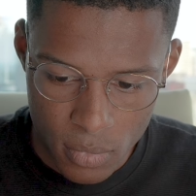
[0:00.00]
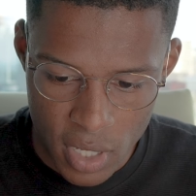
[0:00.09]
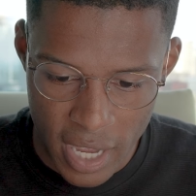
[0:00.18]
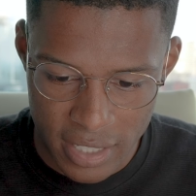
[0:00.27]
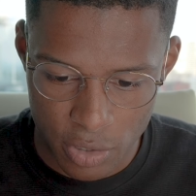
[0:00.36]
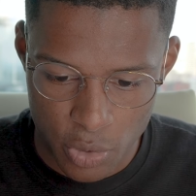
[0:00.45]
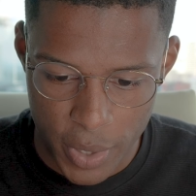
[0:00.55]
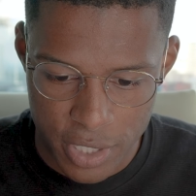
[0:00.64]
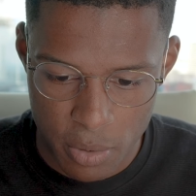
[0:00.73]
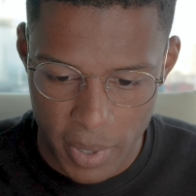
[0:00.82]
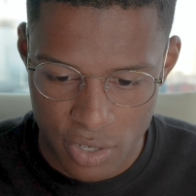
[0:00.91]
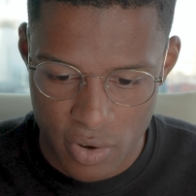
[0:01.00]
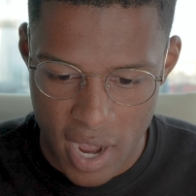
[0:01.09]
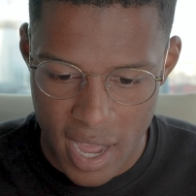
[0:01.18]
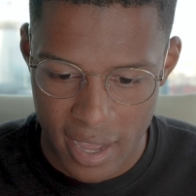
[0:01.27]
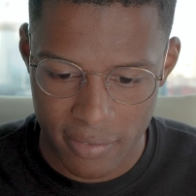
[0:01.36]
Yeah, so 22 minute
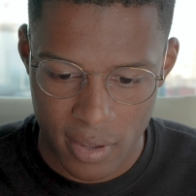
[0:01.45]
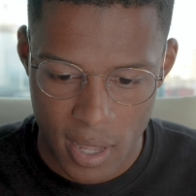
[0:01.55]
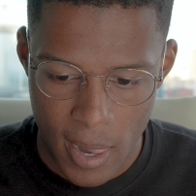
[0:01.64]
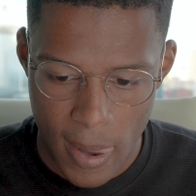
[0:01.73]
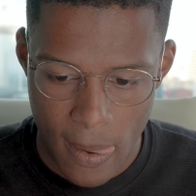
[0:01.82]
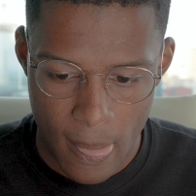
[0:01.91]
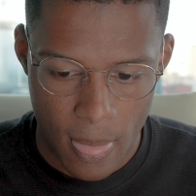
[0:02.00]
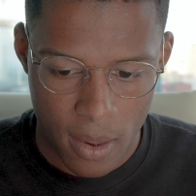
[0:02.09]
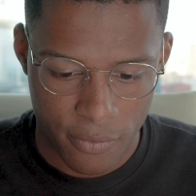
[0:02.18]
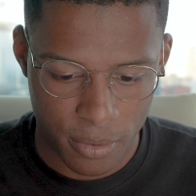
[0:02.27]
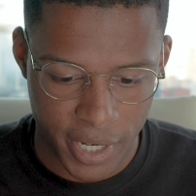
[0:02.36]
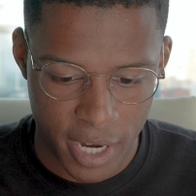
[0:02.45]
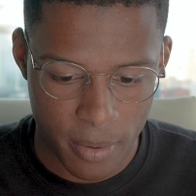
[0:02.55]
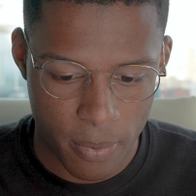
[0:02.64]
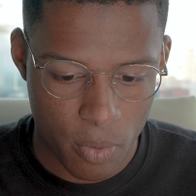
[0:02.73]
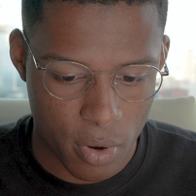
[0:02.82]
drive from the
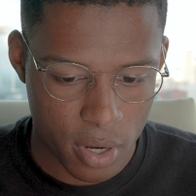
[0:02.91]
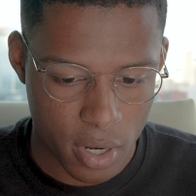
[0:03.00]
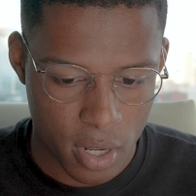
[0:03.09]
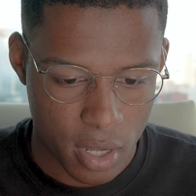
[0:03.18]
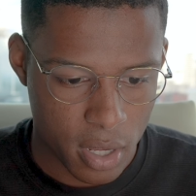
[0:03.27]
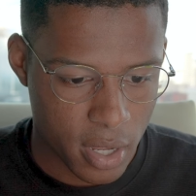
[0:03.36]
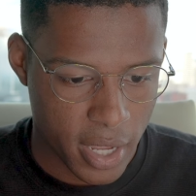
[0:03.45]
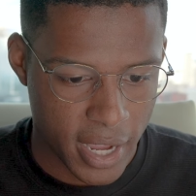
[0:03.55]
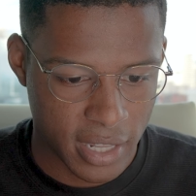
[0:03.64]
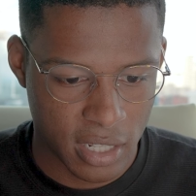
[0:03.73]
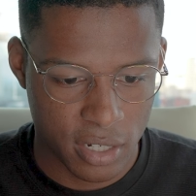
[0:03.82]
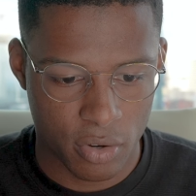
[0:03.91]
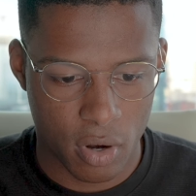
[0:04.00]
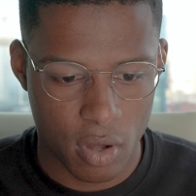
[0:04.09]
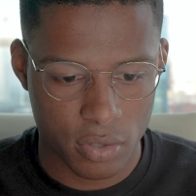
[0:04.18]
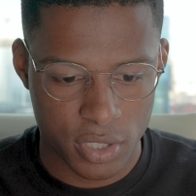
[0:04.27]
airport. And then
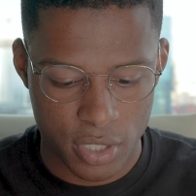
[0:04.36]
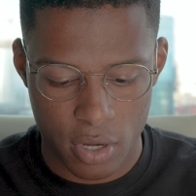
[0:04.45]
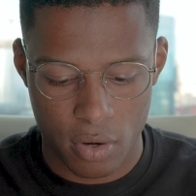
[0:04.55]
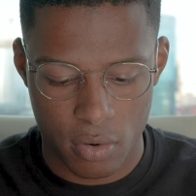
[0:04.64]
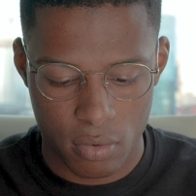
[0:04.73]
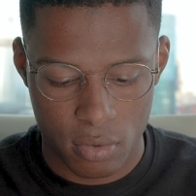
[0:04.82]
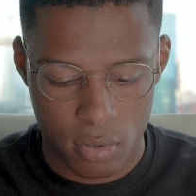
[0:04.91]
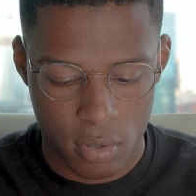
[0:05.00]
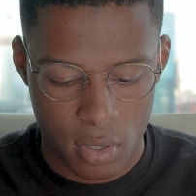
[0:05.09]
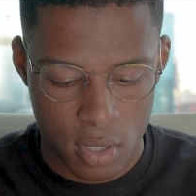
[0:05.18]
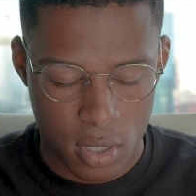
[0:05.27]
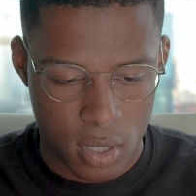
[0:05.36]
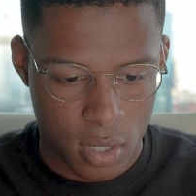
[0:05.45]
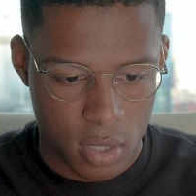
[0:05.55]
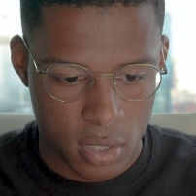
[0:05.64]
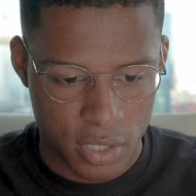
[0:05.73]
you're also,
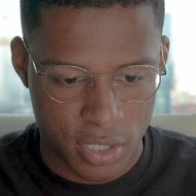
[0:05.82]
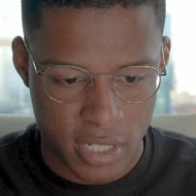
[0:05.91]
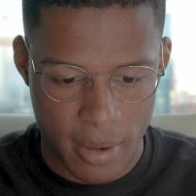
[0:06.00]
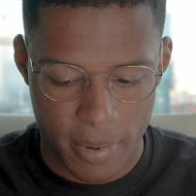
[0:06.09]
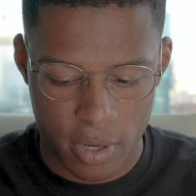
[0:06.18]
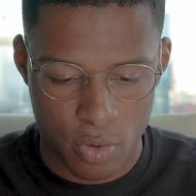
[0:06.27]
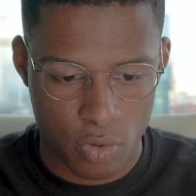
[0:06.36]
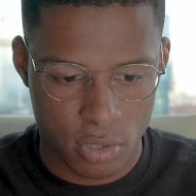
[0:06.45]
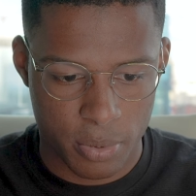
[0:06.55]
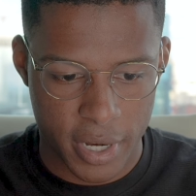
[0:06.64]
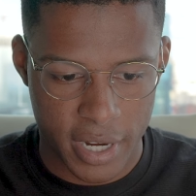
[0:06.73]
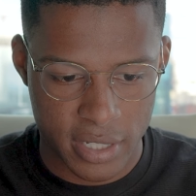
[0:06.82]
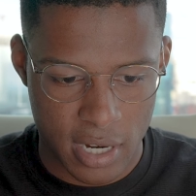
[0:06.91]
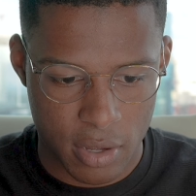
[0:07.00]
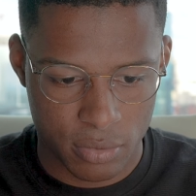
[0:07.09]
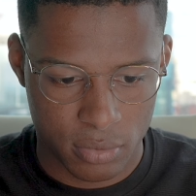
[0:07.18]
let's just type in Cool Springs
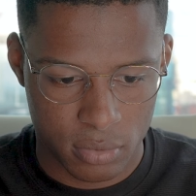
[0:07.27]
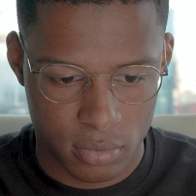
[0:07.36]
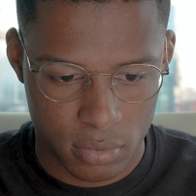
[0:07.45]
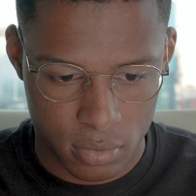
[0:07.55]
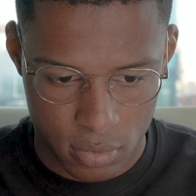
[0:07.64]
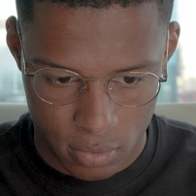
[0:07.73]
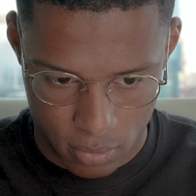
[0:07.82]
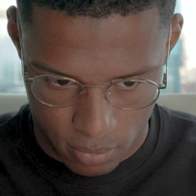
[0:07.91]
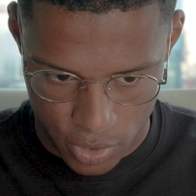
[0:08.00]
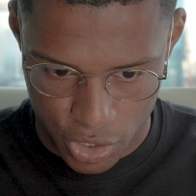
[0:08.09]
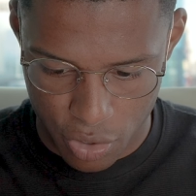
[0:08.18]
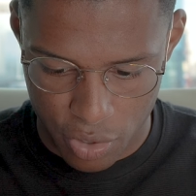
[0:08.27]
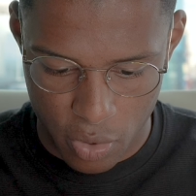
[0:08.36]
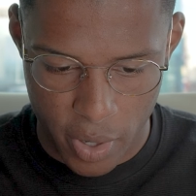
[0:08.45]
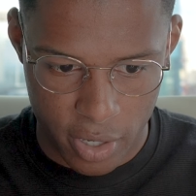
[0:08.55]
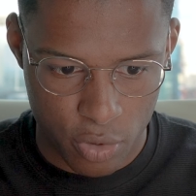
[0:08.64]
and I'll show
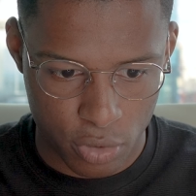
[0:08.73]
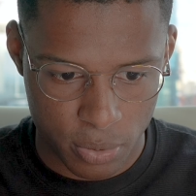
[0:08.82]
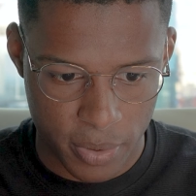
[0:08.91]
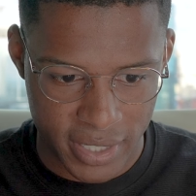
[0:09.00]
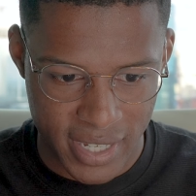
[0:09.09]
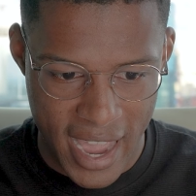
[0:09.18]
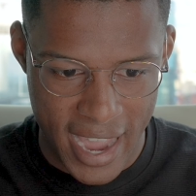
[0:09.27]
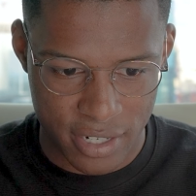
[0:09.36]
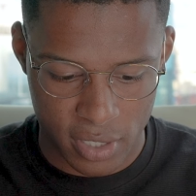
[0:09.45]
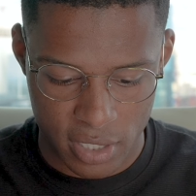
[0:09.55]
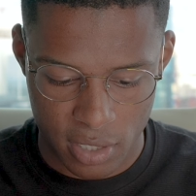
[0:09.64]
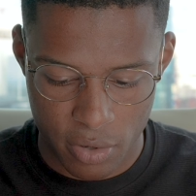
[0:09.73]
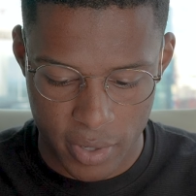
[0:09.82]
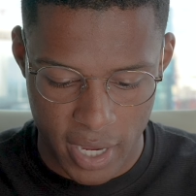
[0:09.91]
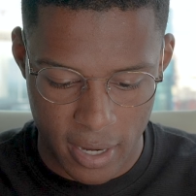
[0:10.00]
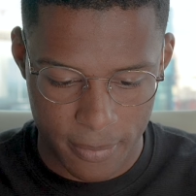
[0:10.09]
you where Cool Springs actually is
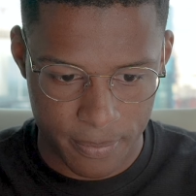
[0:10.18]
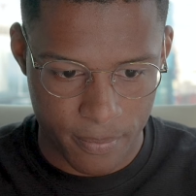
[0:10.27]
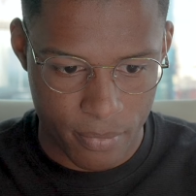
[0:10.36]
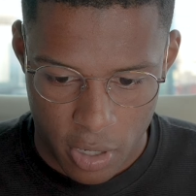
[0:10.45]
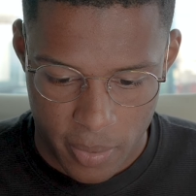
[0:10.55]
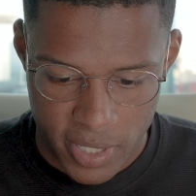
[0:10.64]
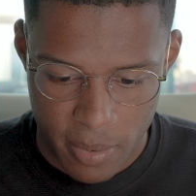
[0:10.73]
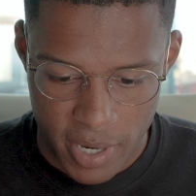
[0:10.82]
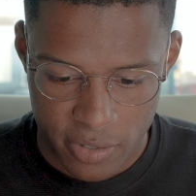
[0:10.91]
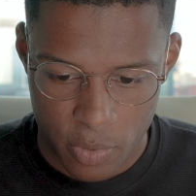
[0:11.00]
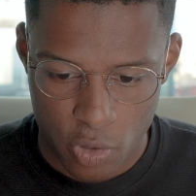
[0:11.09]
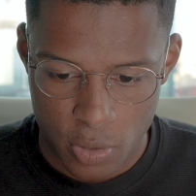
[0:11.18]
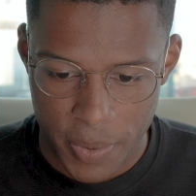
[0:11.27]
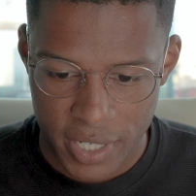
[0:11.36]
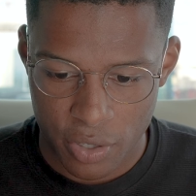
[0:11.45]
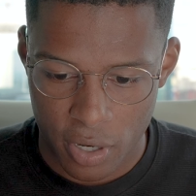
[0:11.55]
located. So you're 10 minutes from Cool
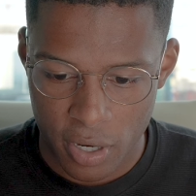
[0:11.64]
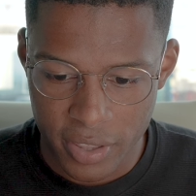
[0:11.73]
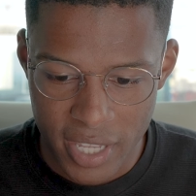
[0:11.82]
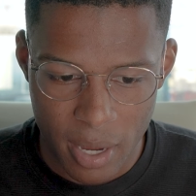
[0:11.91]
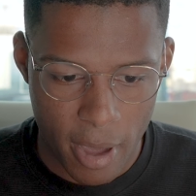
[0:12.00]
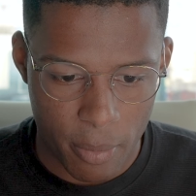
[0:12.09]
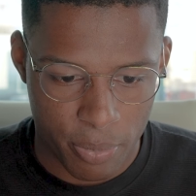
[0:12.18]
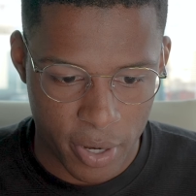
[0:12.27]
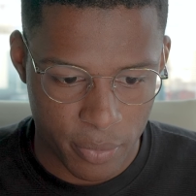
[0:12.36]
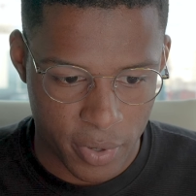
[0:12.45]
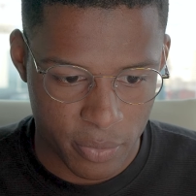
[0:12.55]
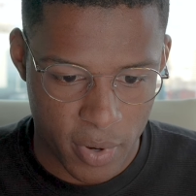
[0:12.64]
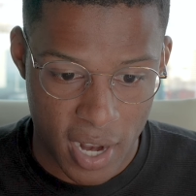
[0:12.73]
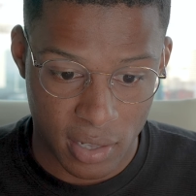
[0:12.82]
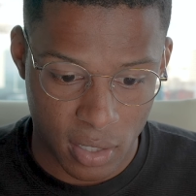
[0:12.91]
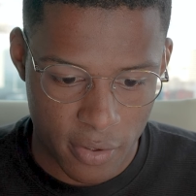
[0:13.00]
Springs. So the good thing about Brentwood and
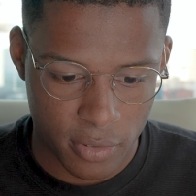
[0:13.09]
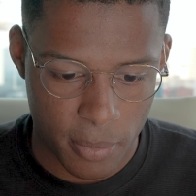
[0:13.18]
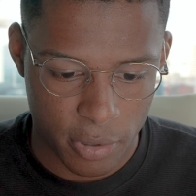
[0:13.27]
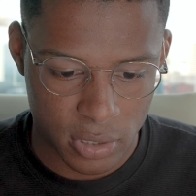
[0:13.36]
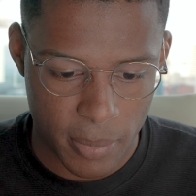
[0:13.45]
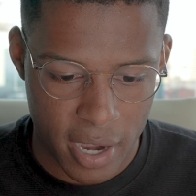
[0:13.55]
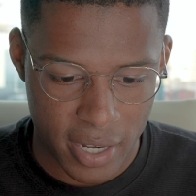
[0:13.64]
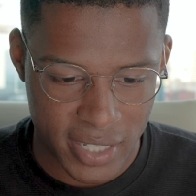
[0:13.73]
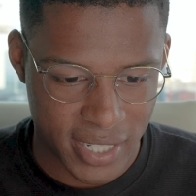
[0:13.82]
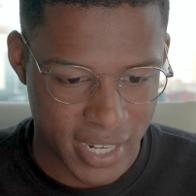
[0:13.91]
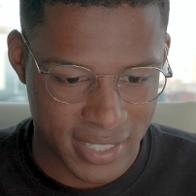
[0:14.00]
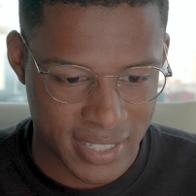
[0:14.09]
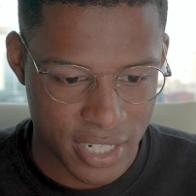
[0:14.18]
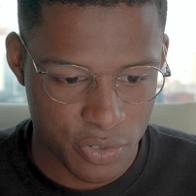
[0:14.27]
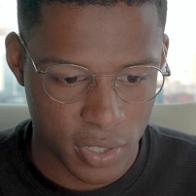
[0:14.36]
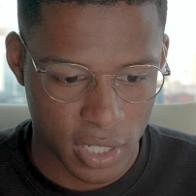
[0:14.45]
what I love the most about it is that it's
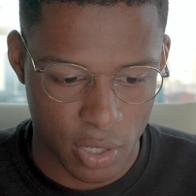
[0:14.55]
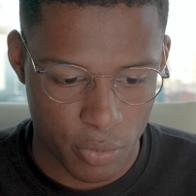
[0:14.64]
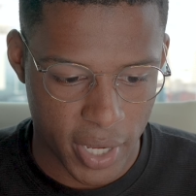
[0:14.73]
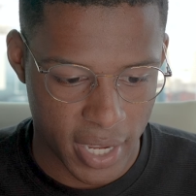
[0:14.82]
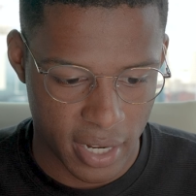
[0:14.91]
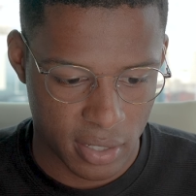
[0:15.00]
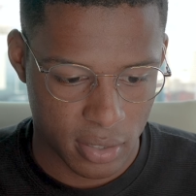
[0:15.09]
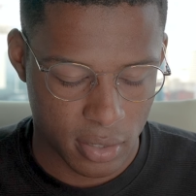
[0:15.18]
centrally located.